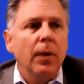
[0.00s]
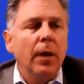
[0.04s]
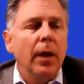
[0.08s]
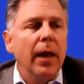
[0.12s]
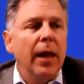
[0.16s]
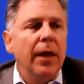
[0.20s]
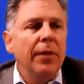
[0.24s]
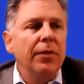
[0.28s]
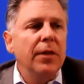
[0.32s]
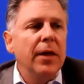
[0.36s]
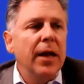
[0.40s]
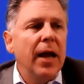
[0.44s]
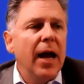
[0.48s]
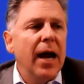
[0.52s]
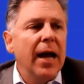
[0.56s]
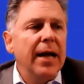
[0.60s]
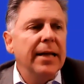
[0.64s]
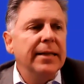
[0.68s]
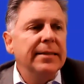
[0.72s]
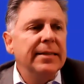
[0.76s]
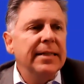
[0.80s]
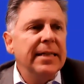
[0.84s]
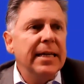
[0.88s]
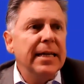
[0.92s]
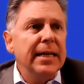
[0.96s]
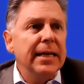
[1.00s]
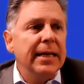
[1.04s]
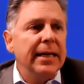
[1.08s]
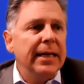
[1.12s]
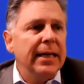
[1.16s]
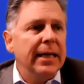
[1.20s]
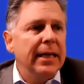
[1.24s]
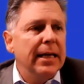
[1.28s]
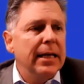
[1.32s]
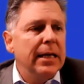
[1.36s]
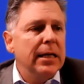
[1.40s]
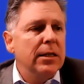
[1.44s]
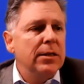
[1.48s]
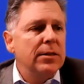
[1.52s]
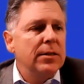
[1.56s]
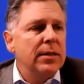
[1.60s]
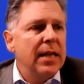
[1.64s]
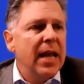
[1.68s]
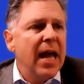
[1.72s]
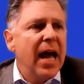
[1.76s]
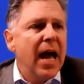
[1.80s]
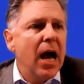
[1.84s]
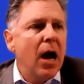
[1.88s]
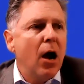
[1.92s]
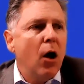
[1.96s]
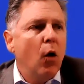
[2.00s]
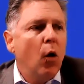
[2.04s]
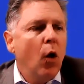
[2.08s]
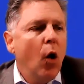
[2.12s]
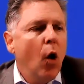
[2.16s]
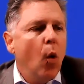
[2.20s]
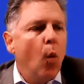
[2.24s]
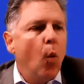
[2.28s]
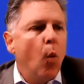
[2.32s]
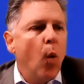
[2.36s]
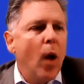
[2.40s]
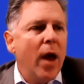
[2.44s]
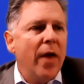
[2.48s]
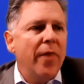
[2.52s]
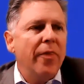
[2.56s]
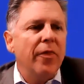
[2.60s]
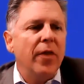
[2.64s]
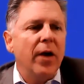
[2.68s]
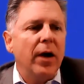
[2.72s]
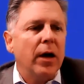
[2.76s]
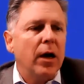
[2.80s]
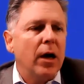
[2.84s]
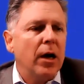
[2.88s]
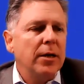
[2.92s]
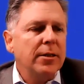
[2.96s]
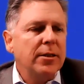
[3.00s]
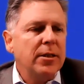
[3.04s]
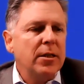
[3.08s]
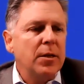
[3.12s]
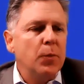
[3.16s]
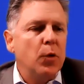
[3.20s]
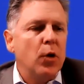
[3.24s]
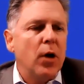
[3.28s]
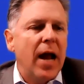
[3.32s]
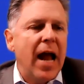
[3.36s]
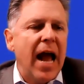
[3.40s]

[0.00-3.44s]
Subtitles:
And the idea is now when the customer